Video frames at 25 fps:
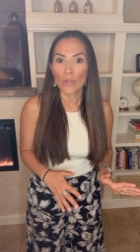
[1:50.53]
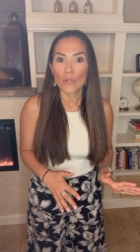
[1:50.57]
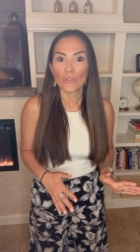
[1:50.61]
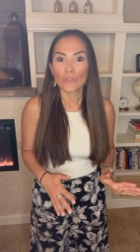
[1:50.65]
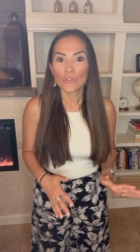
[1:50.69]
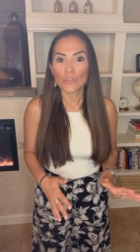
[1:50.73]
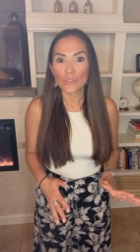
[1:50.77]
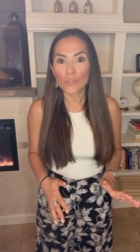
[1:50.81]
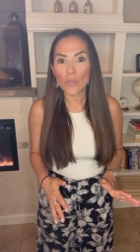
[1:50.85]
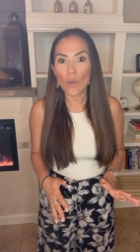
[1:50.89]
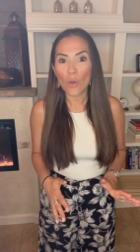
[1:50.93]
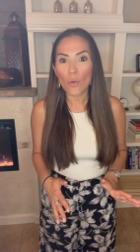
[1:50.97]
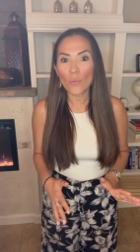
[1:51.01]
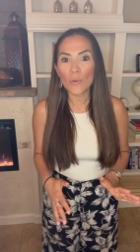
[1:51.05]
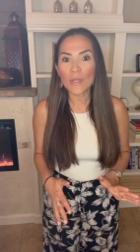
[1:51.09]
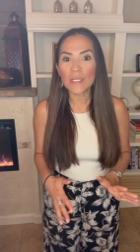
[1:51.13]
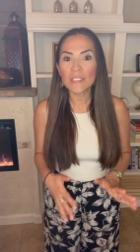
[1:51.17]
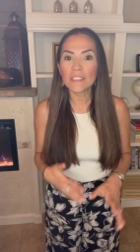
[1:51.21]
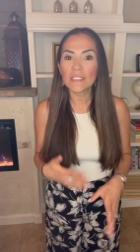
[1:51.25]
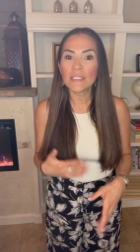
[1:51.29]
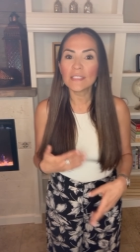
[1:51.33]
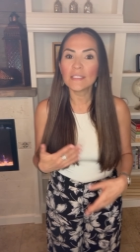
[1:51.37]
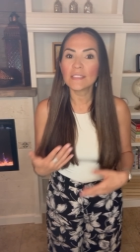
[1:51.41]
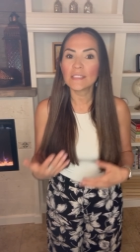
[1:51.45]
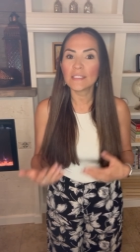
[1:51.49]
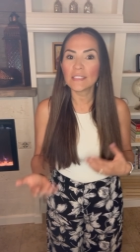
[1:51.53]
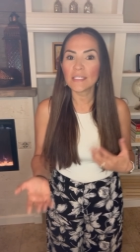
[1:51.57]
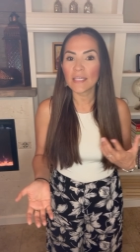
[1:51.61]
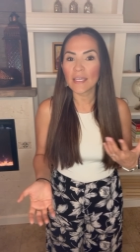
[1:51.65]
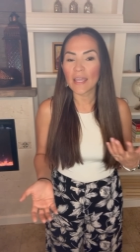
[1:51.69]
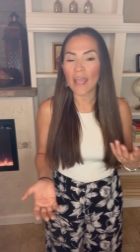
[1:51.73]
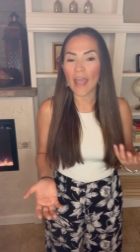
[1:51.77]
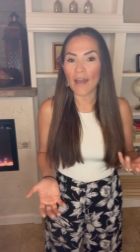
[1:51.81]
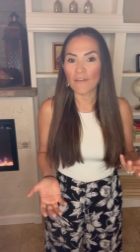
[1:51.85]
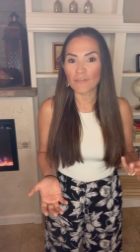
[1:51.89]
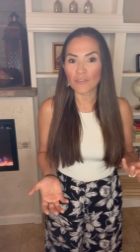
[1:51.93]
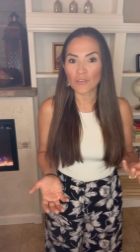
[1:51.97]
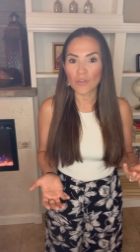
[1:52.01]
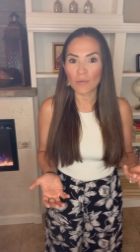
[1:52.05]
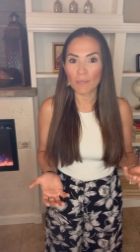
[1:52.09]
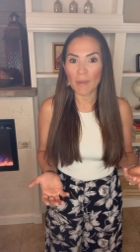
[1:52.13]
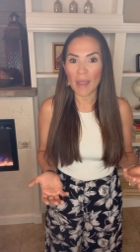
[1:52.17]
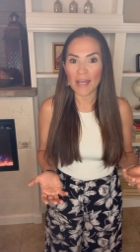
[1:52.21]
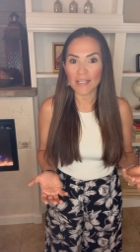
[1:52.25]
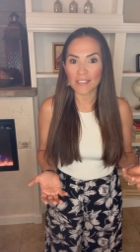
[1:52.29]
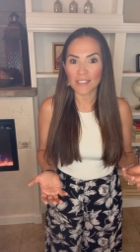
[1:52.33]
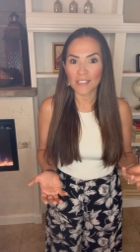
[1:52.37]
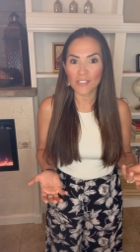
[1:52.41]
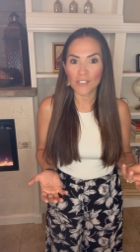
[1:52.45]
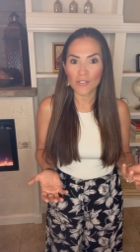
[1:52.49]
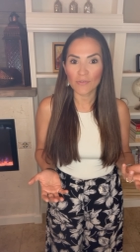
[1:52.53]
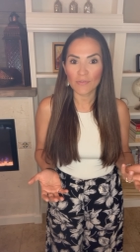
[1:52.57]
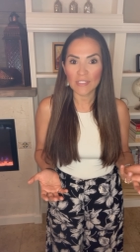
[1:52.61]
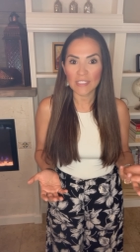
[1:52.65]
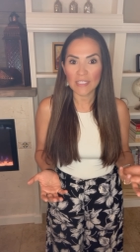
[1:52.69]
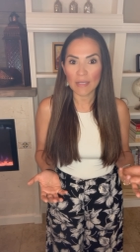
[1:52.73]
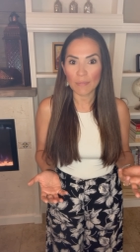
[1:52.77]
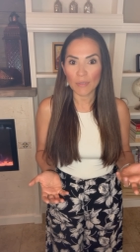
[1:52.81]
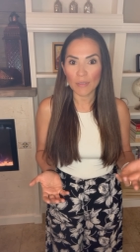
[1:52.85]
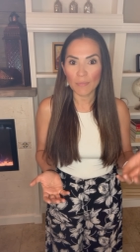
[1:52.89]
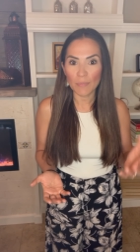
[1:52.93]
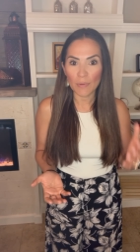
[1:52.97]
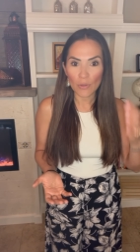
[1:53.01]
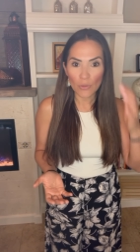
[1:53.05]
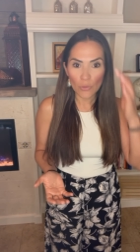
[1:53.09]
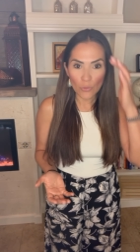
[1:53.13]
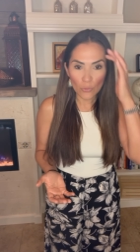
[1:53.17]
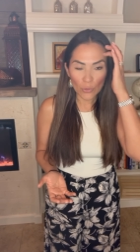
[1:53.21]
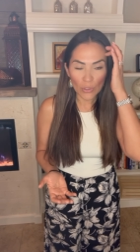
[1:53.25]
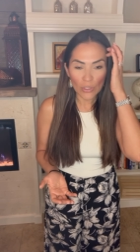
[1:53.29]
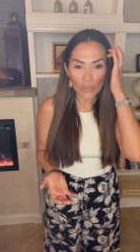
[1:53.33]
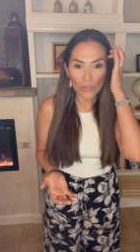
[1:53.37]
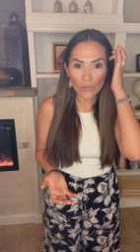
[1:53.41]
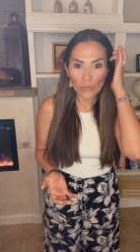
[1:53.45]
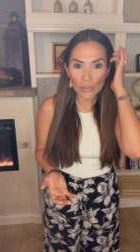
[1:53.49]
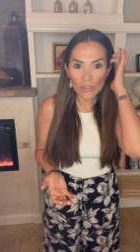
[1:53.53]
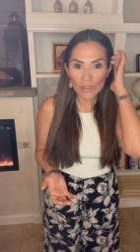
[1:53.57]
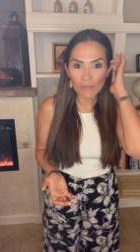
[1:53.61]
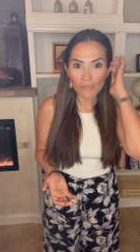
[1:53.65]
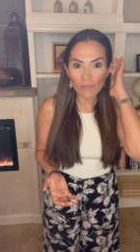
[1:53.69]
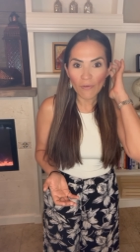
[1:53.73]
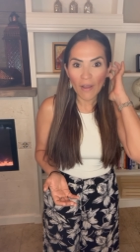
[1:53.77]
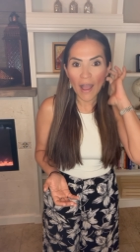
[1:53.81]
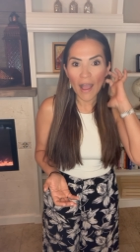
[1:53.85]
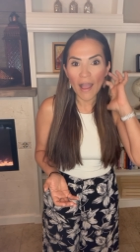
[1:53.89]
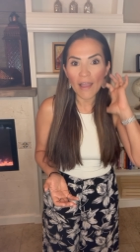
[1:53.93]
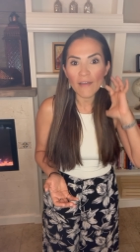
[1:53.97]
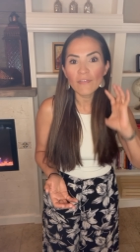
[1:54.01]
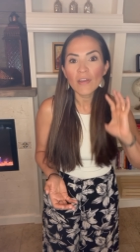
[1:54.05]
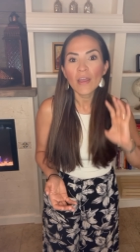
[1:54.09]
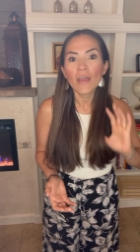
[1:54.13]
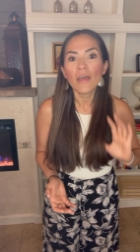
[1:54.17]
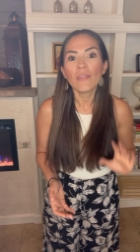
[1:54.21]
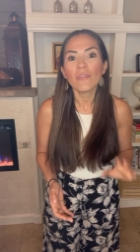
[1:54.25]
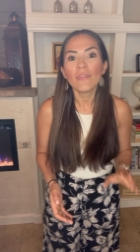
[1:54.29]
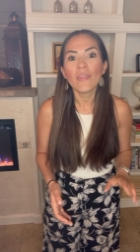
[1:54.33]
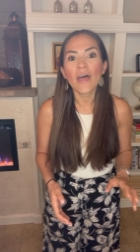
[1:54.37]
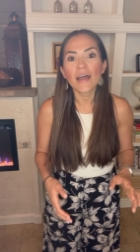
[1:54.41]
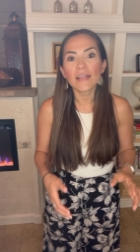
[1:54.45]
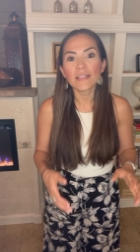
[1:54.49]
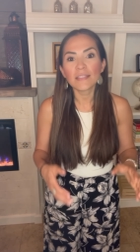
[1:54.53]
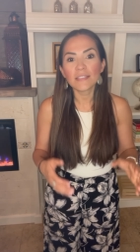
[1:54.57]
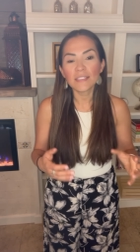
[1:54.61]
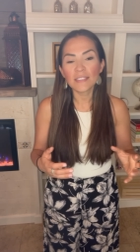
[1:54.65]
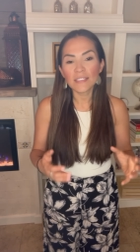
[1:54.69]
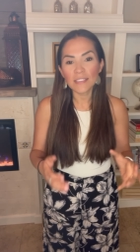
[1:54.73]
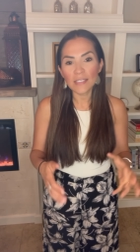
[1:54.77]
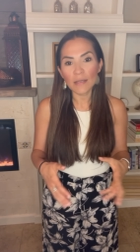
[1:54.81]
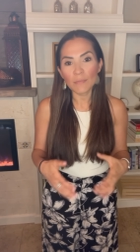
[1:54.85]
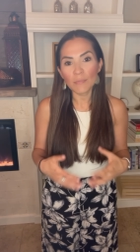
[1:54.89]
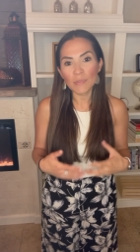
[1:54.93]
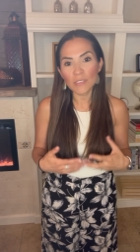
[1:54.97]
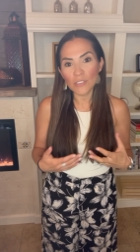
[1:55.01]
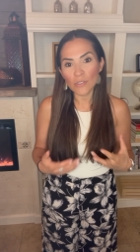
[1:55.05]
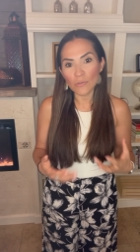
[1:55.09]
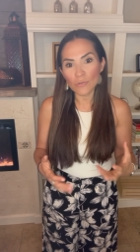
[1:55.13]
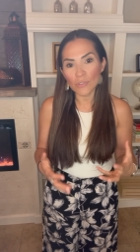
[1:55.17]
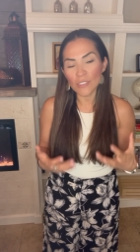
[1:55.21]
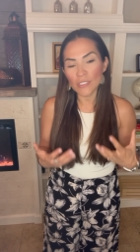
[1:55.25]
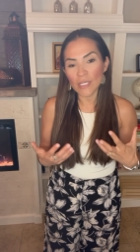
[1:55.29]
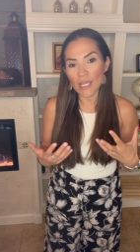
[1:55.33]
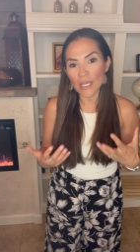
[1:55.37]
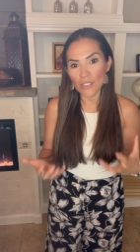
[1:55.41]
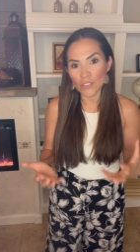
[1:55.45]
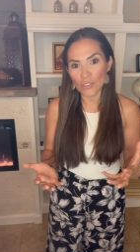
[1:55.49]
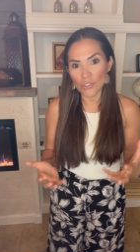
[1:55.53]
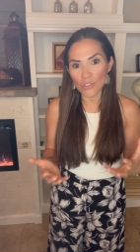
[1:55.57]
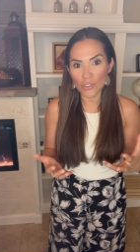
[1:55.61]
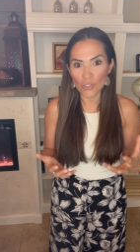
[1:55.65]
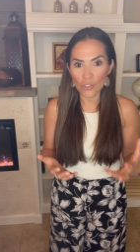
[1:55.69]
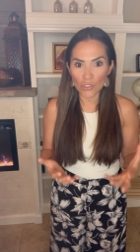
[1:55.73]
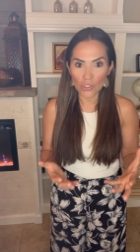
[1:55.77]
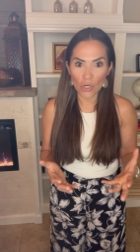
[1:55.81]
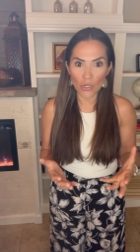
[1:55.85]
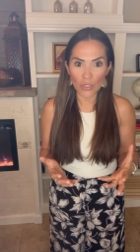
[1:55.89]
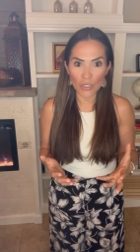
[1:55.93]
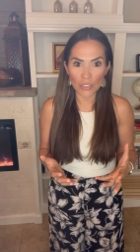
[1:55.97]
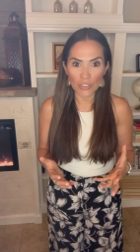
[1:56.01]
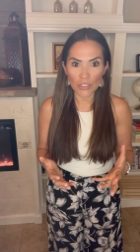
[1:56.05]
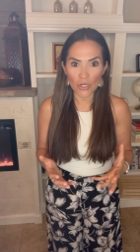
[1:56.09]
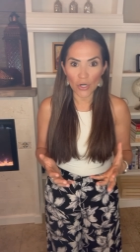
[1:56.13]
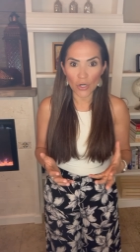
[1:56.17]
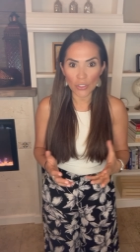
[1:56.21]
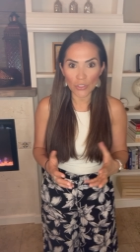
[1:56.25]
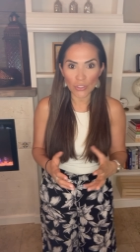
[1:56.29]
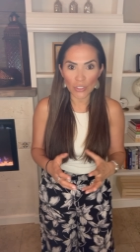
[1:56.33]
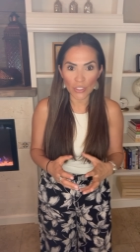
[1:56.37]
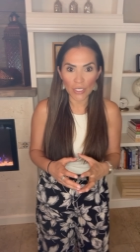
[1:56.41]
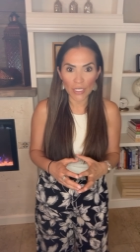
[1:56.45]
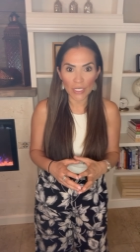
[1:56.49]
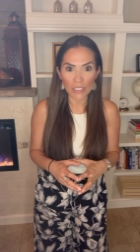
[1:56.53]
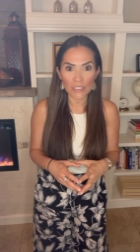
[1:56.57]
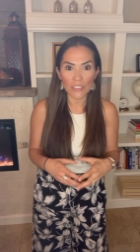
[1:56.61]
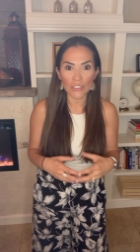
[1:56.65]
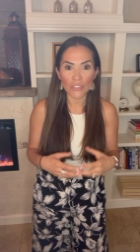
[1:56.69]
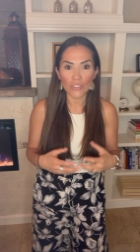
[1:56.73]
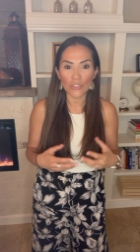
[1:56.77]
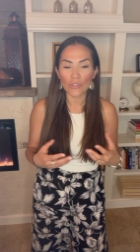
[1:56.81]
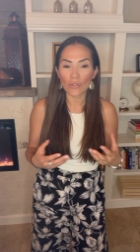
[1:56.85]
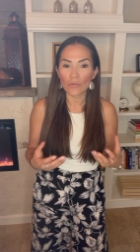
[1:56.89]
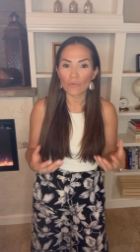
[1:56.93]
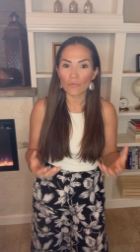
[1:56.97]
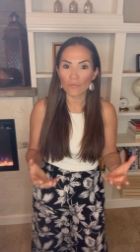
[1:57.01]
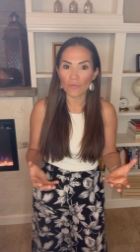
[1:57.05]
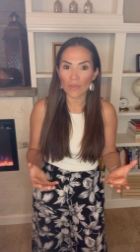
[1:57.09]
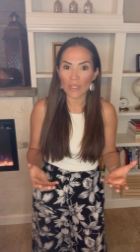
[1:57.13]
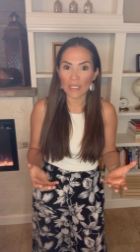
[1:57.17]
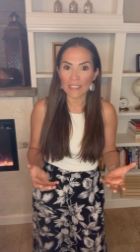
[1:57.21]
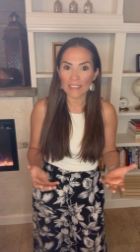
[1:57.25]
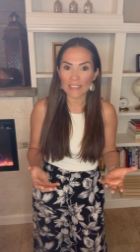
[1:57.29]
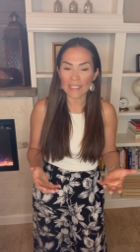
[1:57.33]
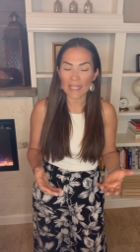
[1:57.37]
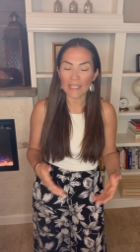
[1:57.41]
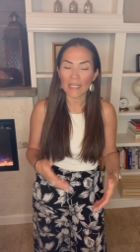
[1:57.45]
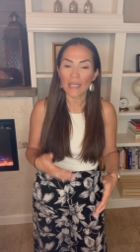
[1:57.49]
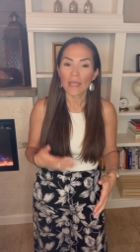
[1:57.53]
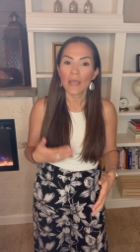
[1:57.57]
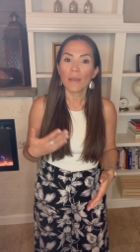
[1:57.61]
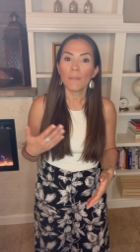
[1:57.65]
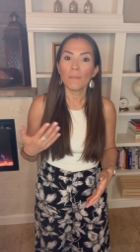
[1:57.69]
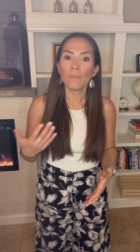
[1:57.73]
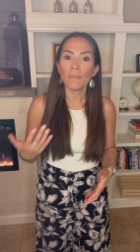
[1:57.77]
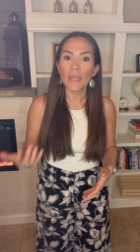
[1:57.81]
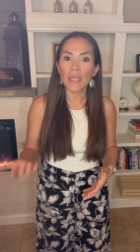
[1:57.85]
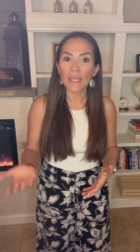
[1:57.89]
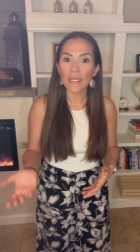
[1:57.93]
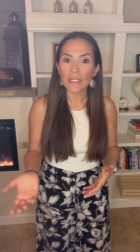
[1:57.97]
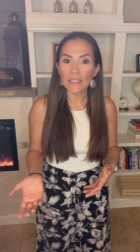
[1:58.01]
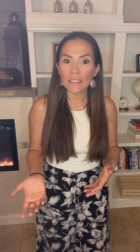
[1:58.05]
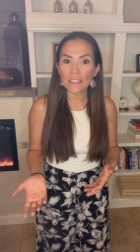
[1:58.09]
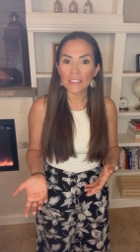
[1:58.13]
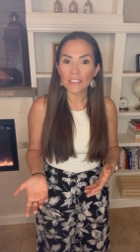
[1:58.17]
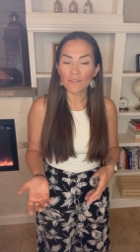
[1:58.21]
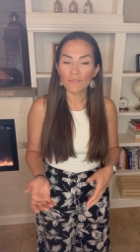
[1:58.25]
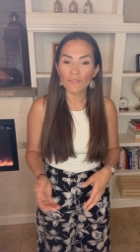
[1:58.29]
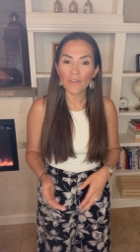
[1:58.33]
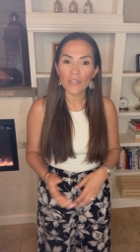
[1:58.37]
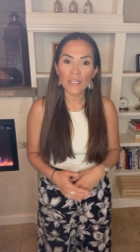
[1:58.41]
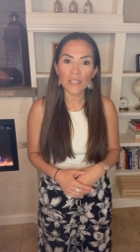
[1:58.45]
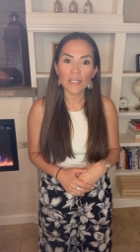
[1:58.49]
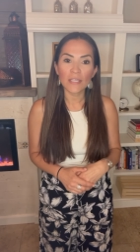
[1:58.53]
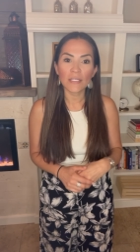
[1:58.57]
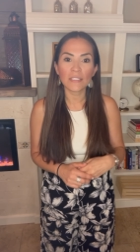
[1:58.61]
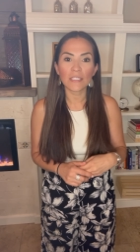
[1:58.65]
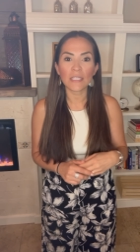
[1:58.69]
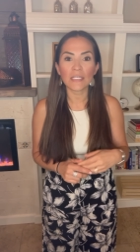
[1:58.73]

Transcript: So we did see after the passage of Assembly Bill 335 that some associations started charging additional fees like maintenance fees,